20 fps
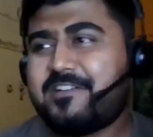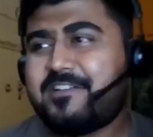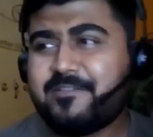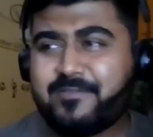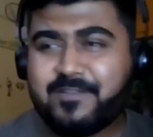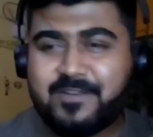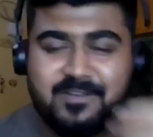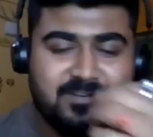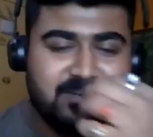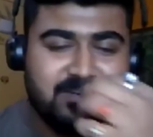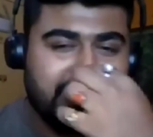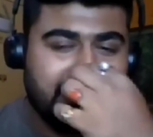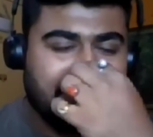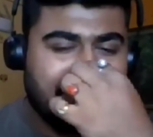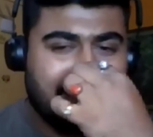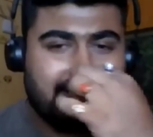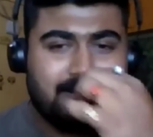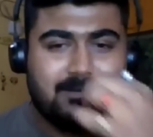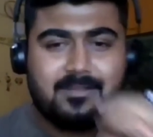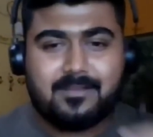definitely goes
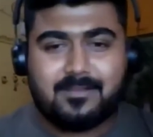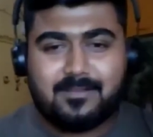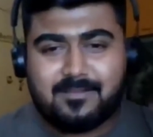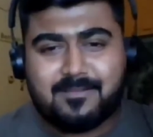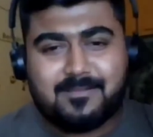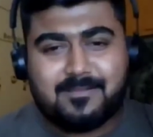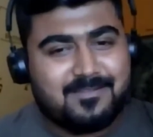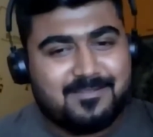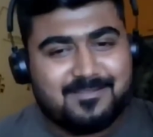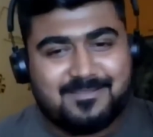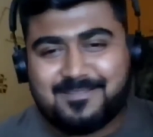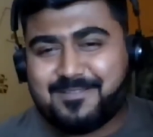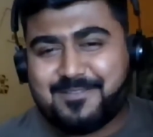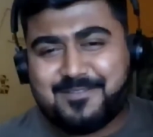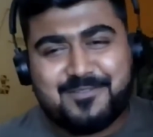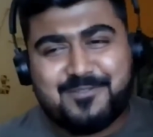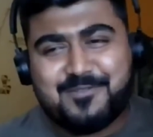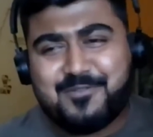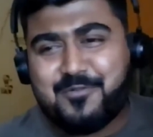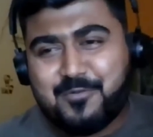and, uh, well with
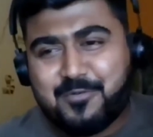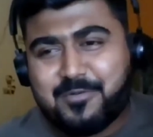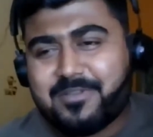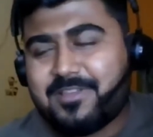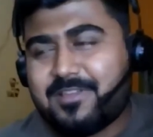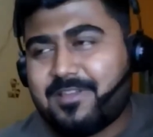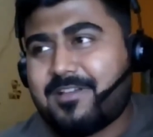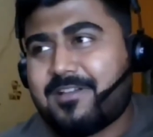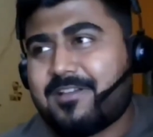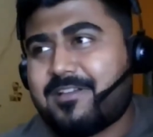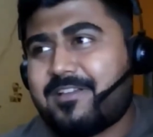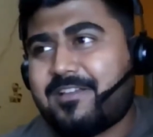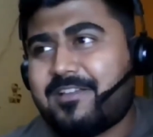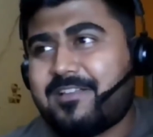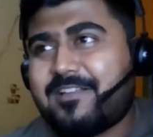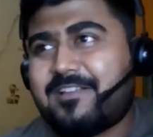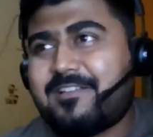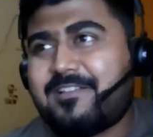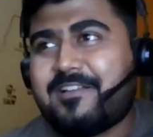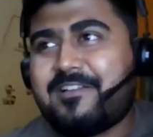customers no yeah
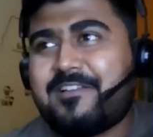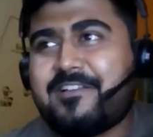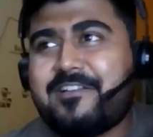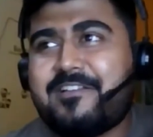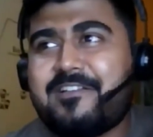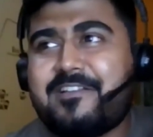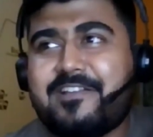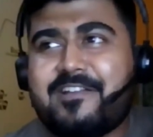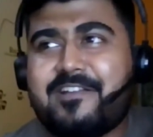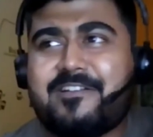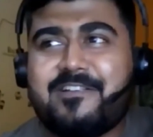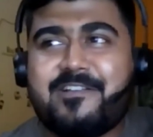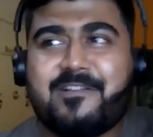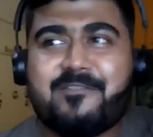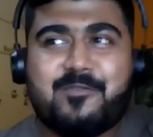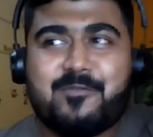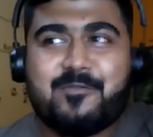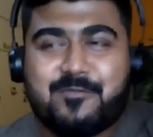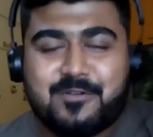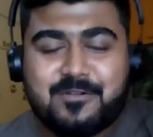it, it, it it
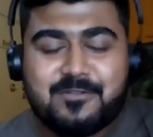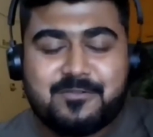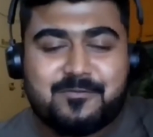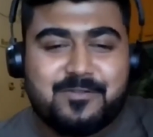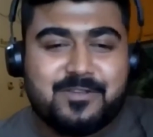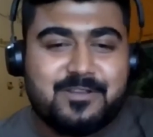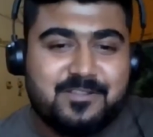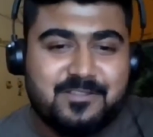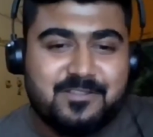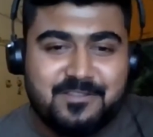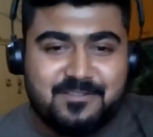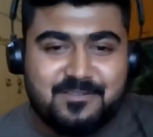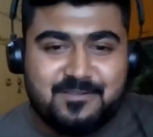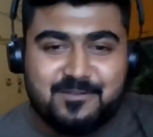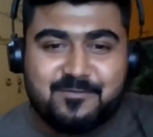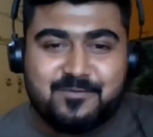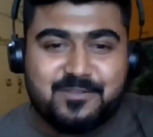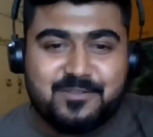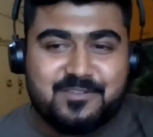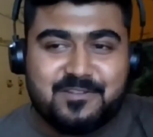never works well in the
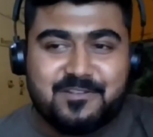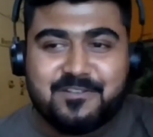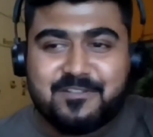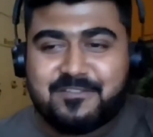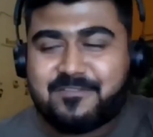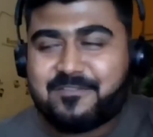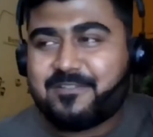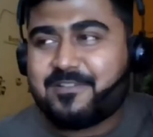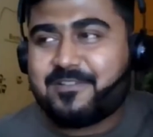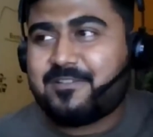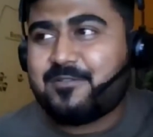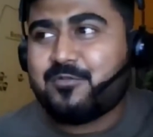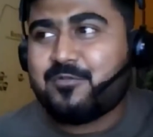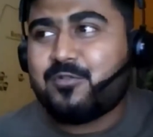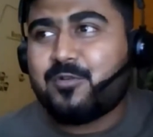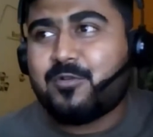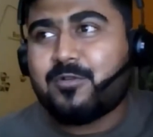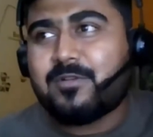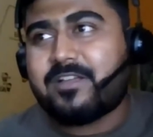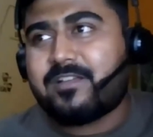service industry you
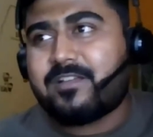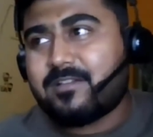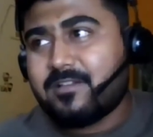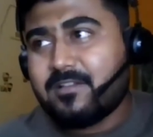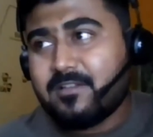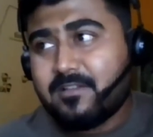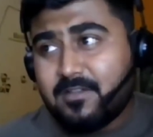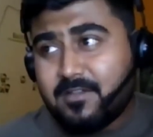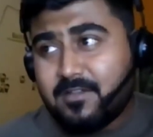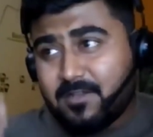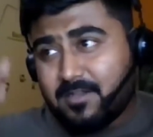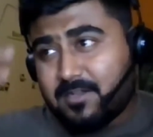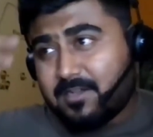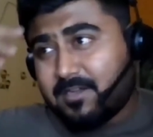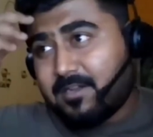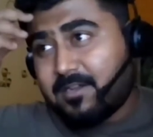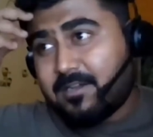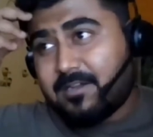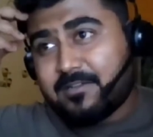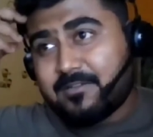know like
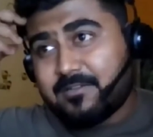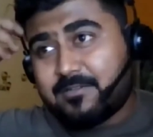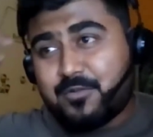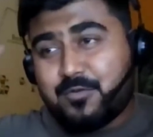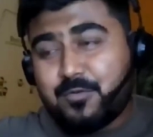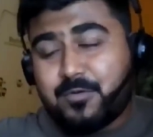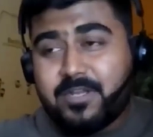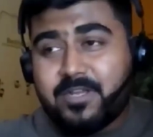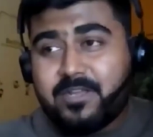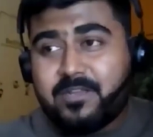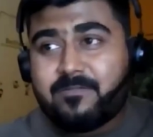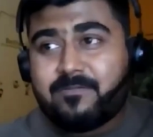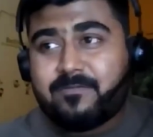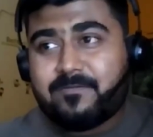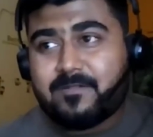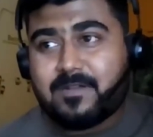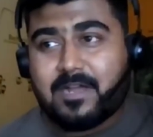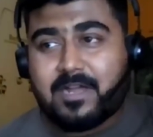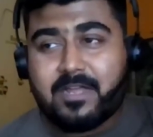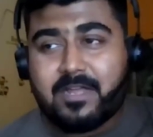uh, today if
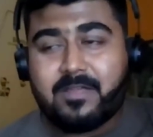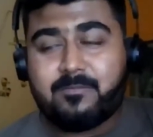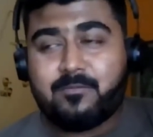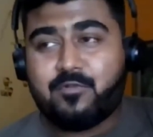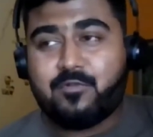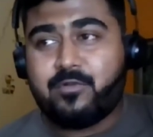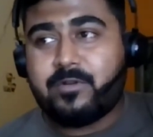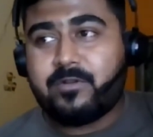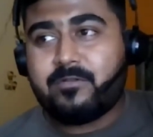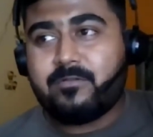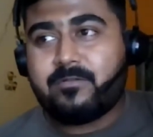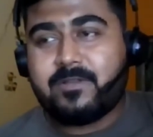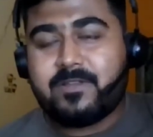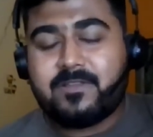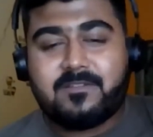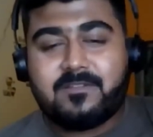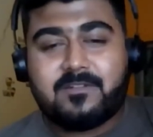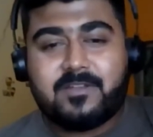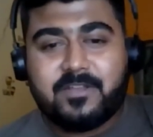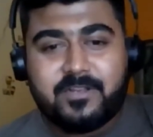i am going to
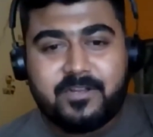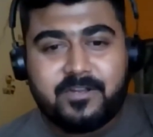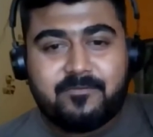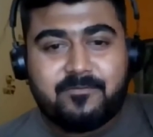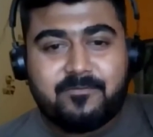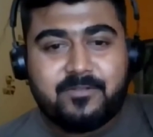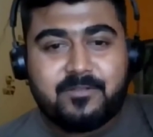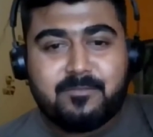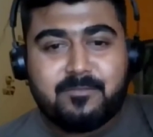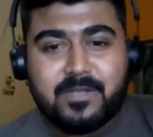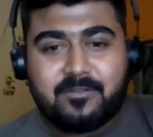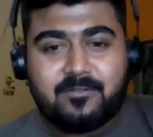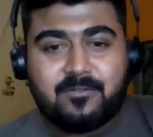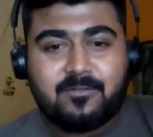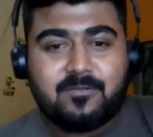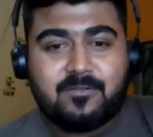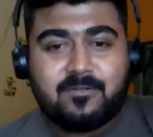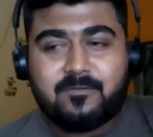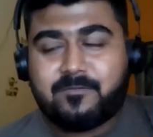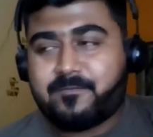raise a ticket with
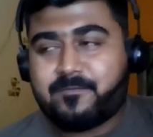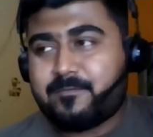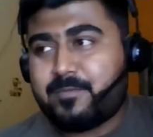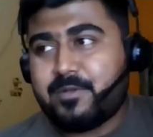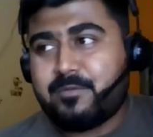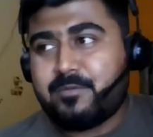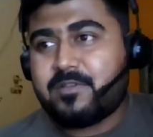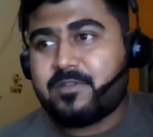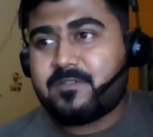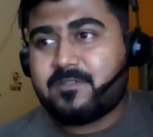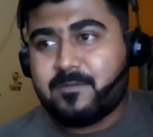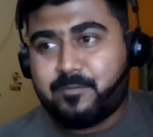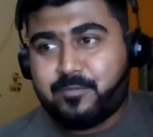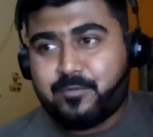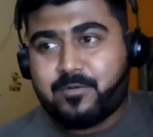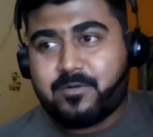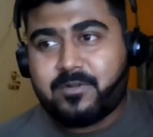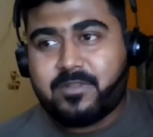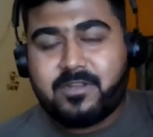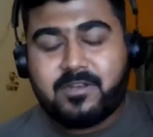microsoft premier
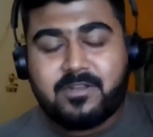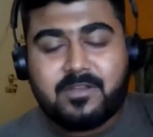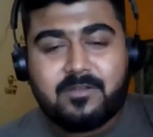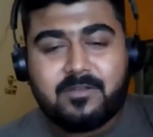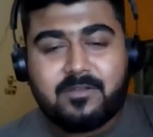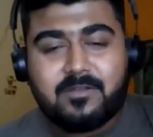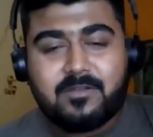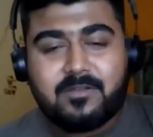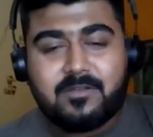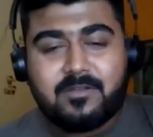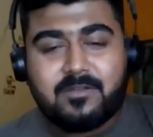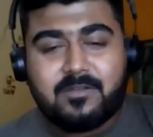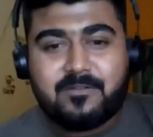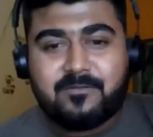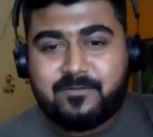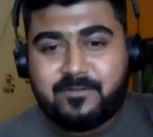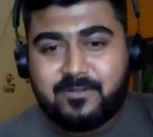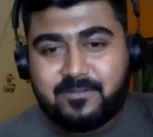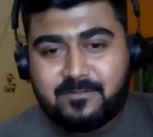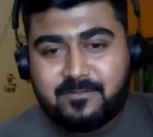support then i would want a
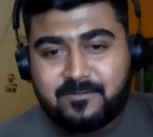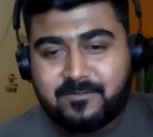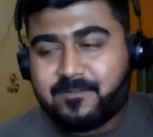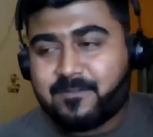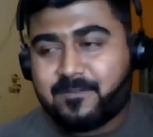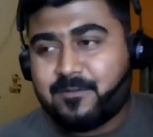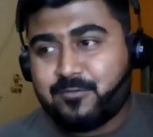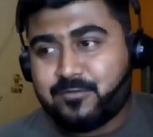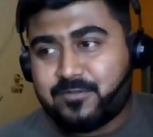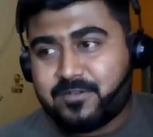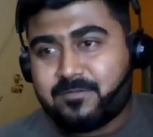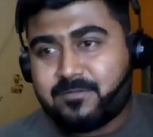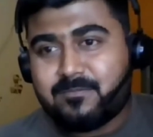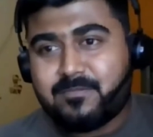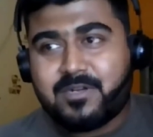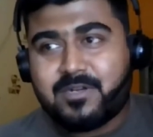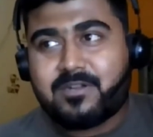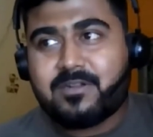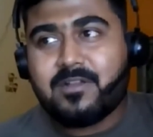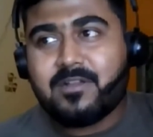fast resolution
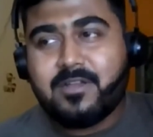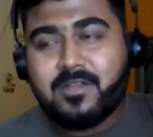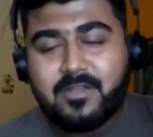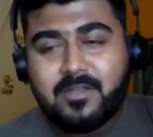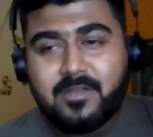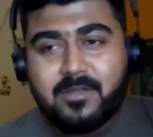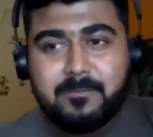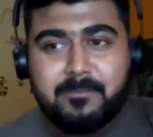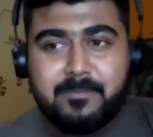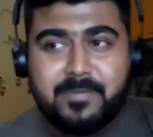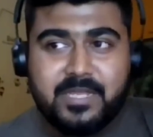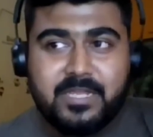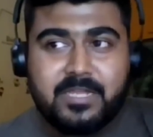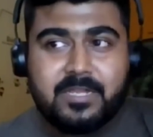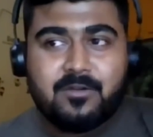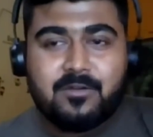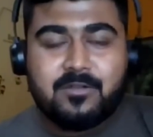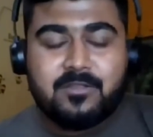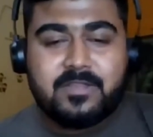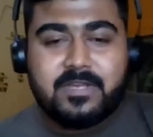but
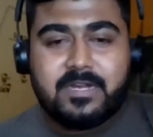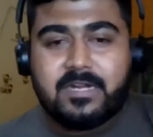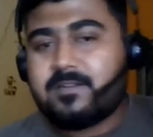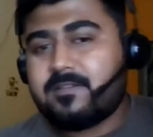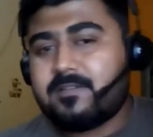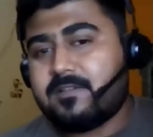being on that